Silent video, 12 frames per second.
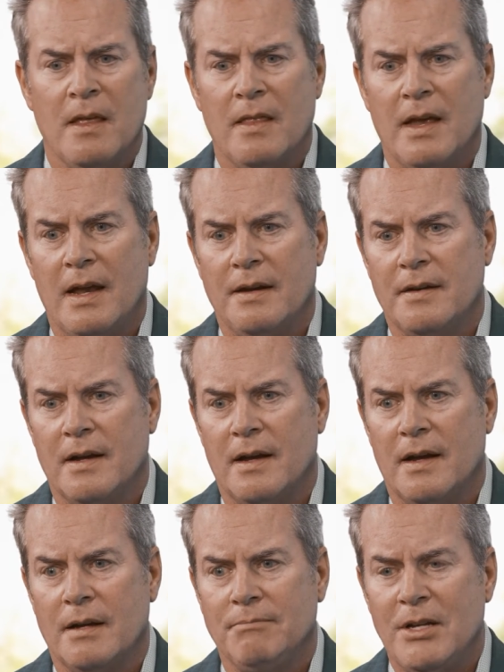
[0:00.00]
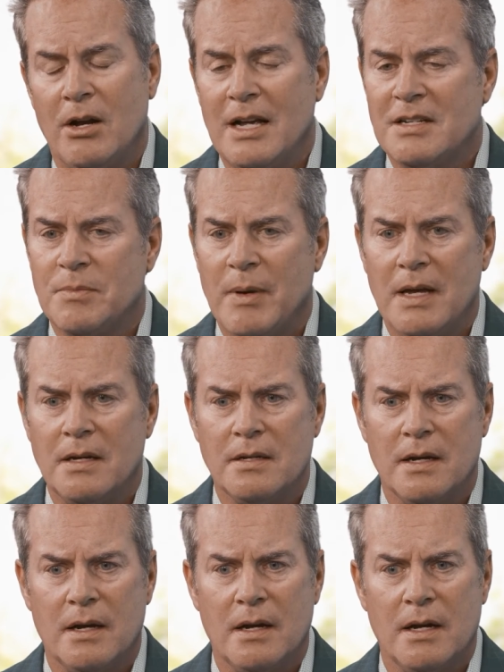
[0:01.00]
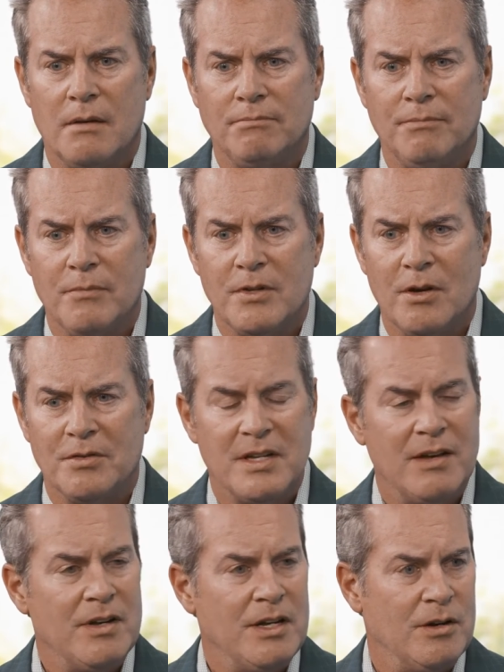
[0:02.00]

that had spent 7